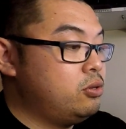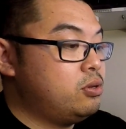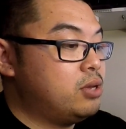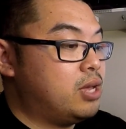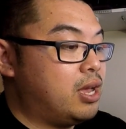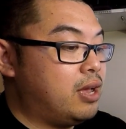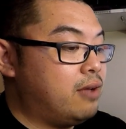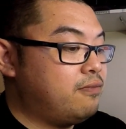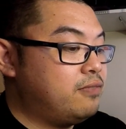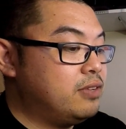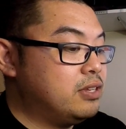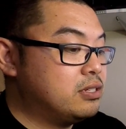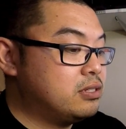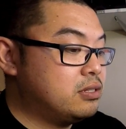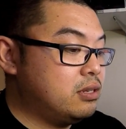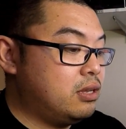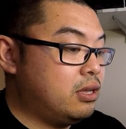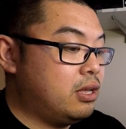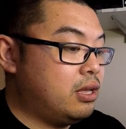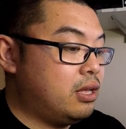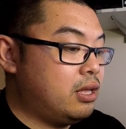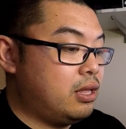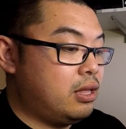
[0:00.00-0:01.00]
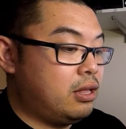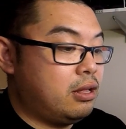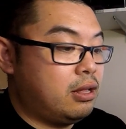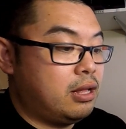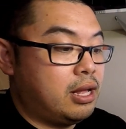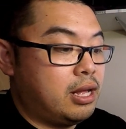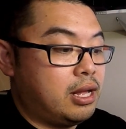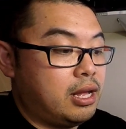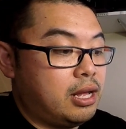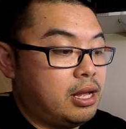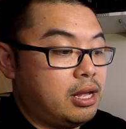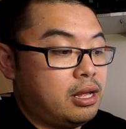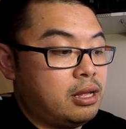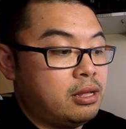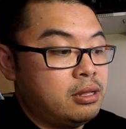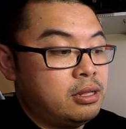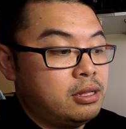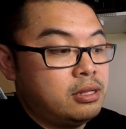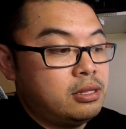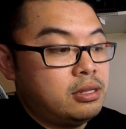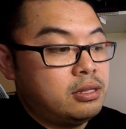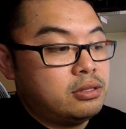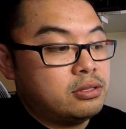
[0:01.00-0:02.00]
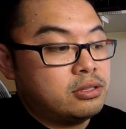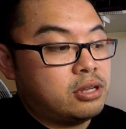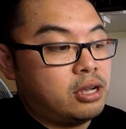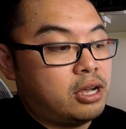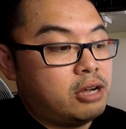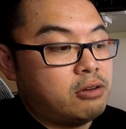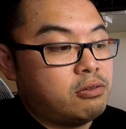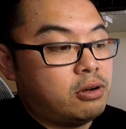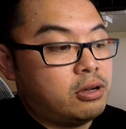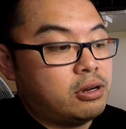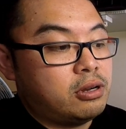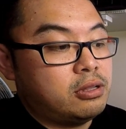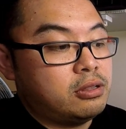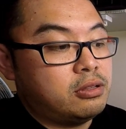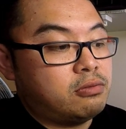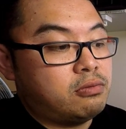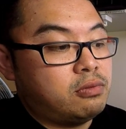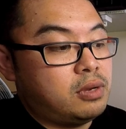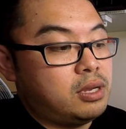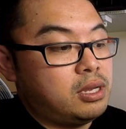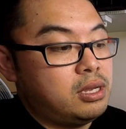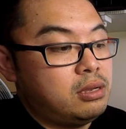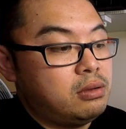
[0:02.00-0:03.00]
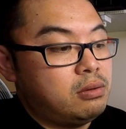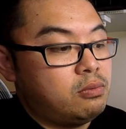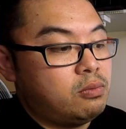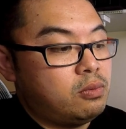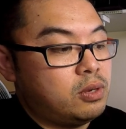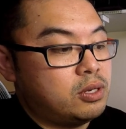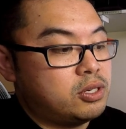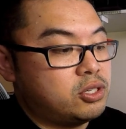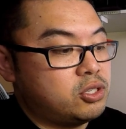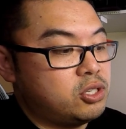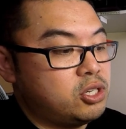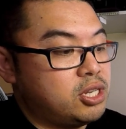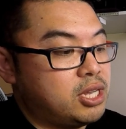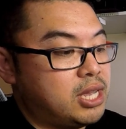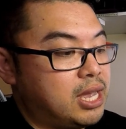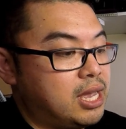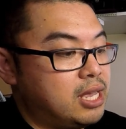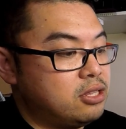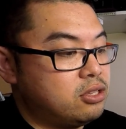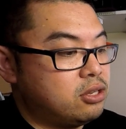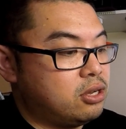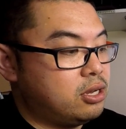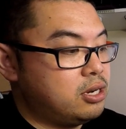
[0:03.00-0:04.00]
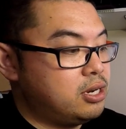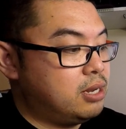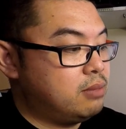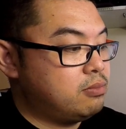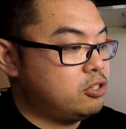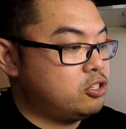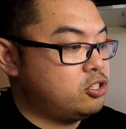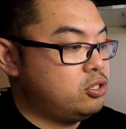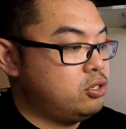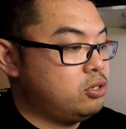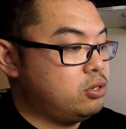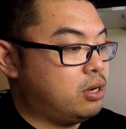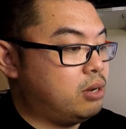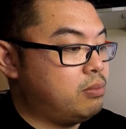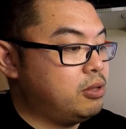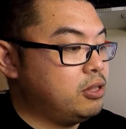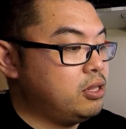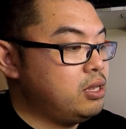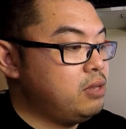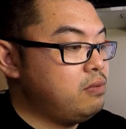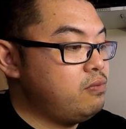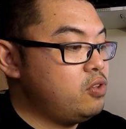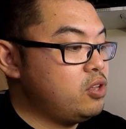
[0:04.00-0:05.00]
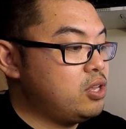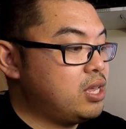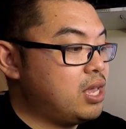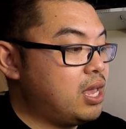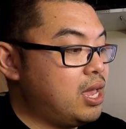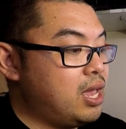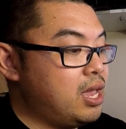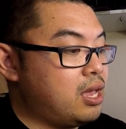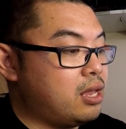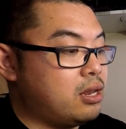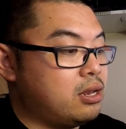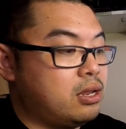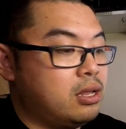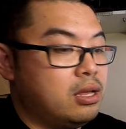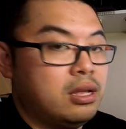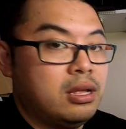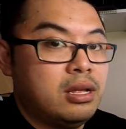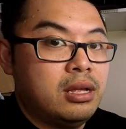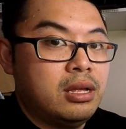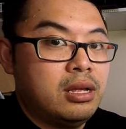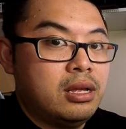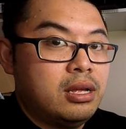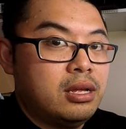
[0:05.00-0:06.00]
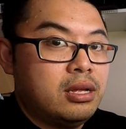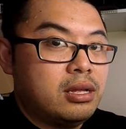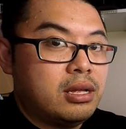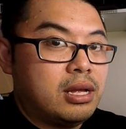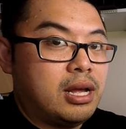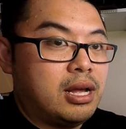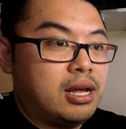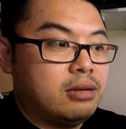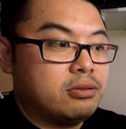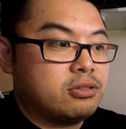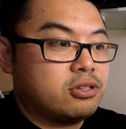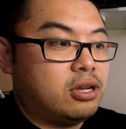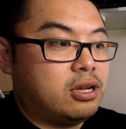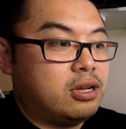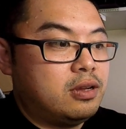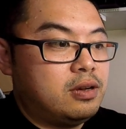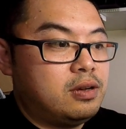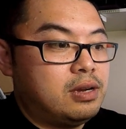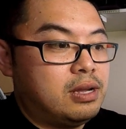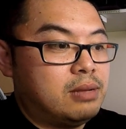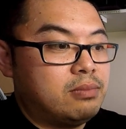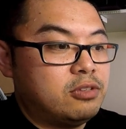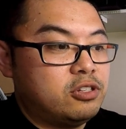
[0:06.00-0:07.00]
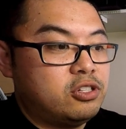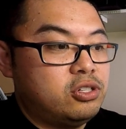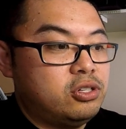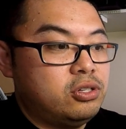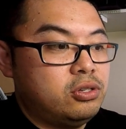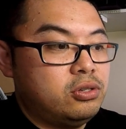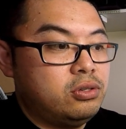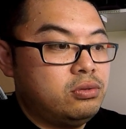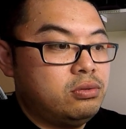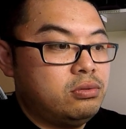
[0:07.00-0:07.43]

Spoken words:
have this tie rod on the rear, which you can tighten up the shoe. I believe you can tighten up the shoe